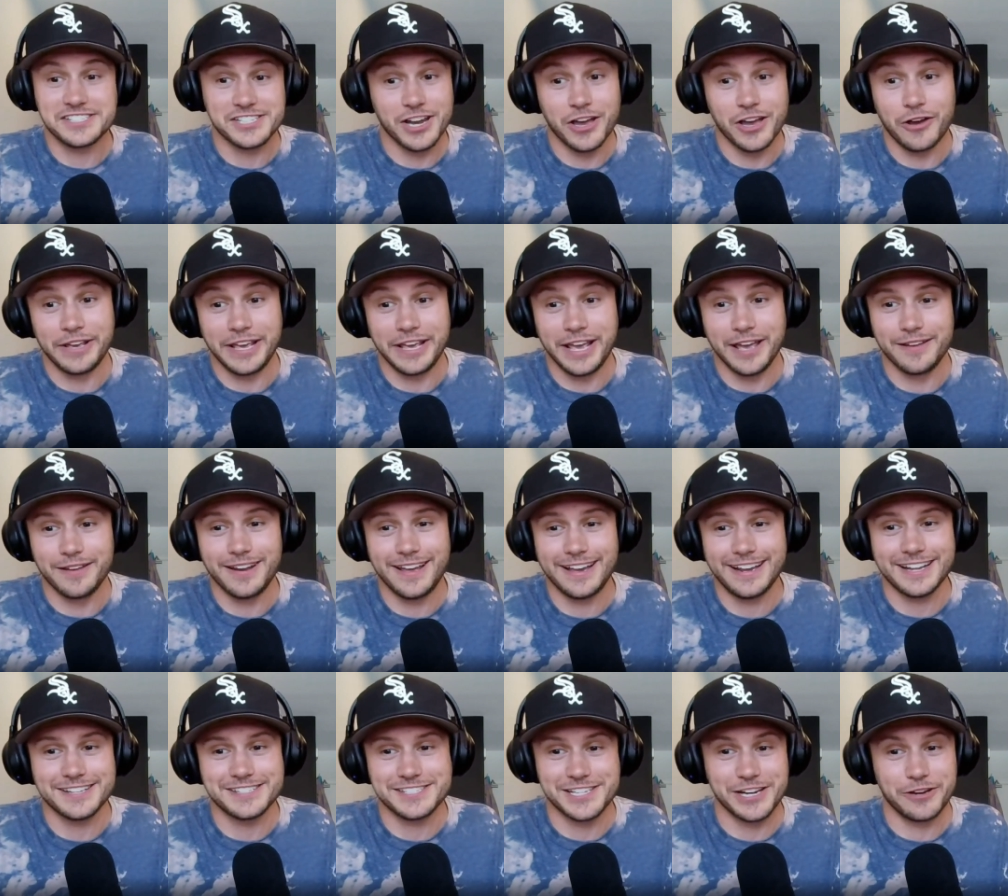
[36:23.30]
snowy
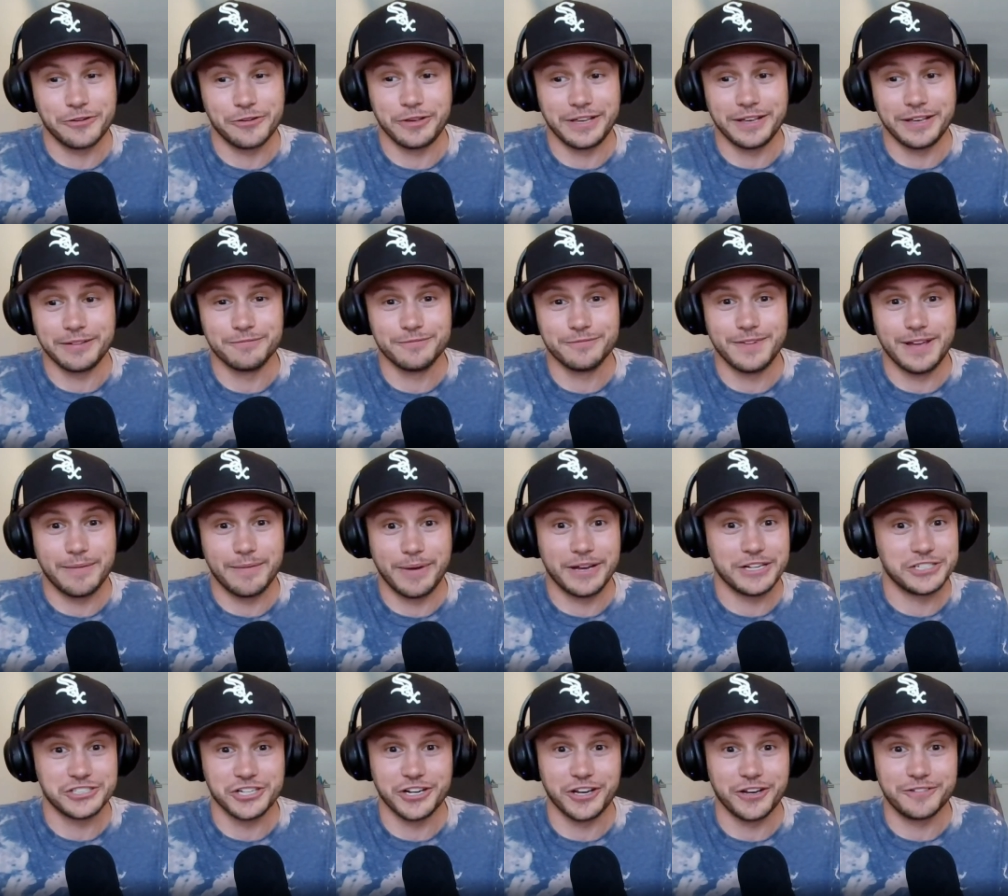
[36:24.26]
at I got snowy at,
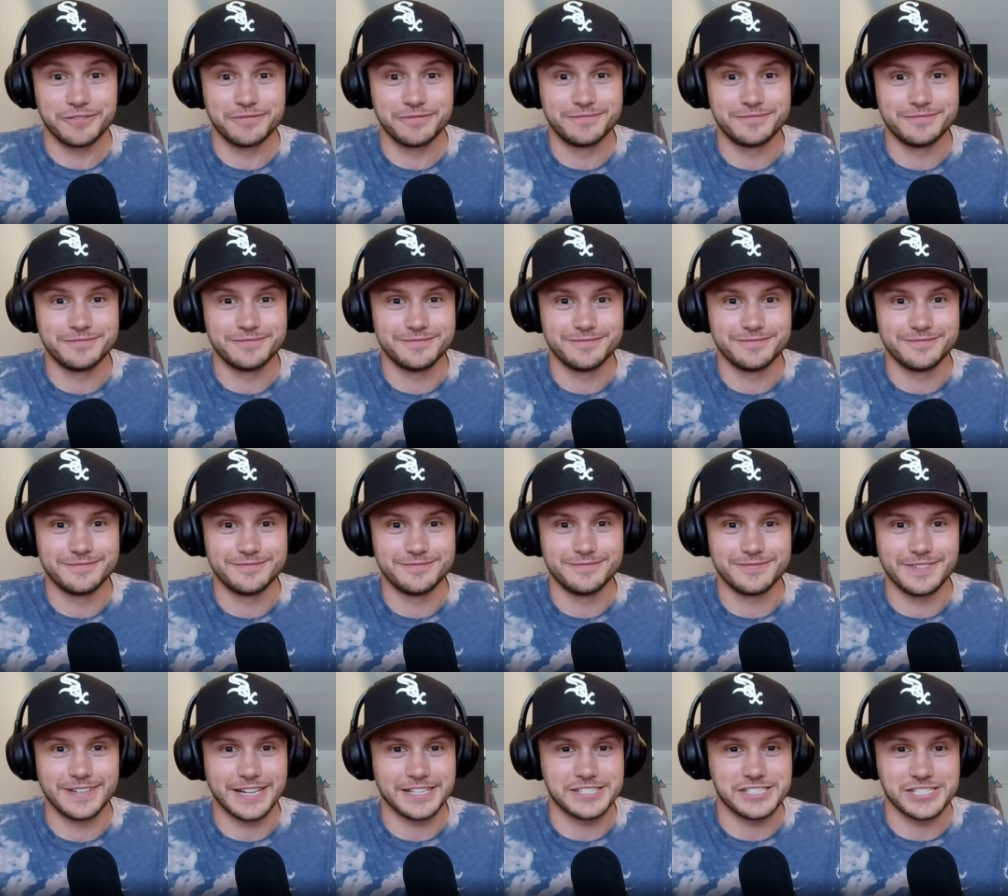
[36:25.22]
at my show.
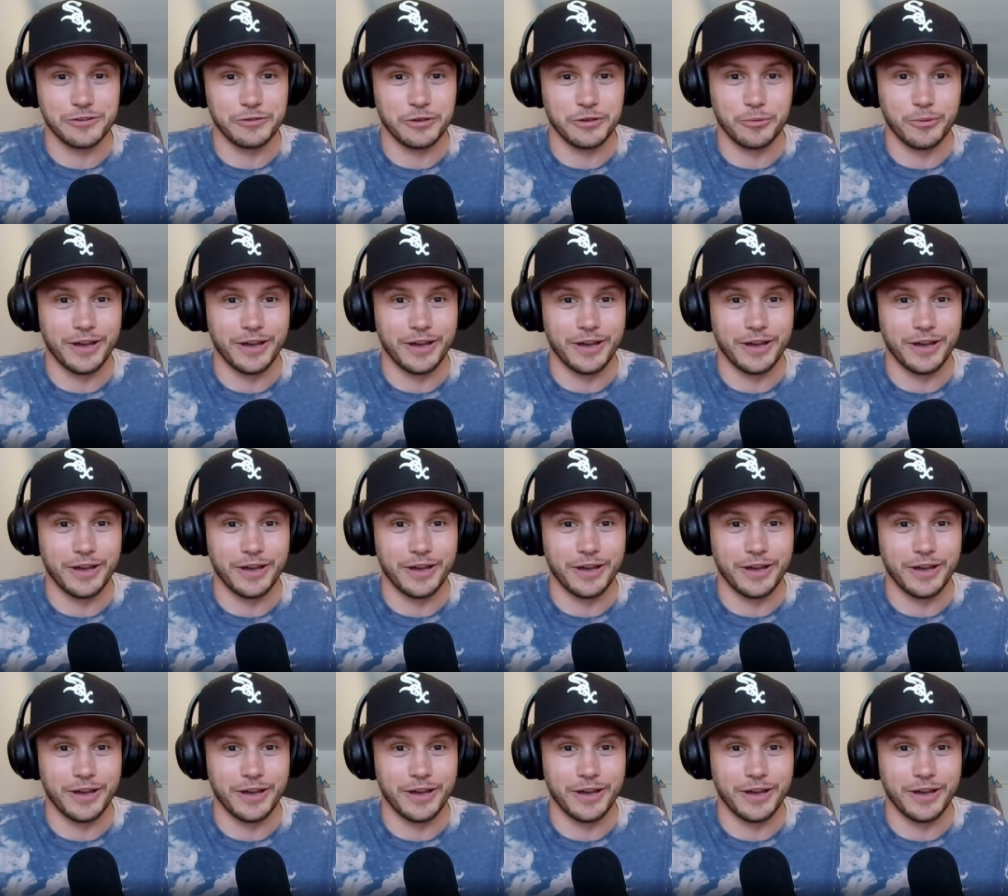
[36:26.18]
Yeah, I got snowy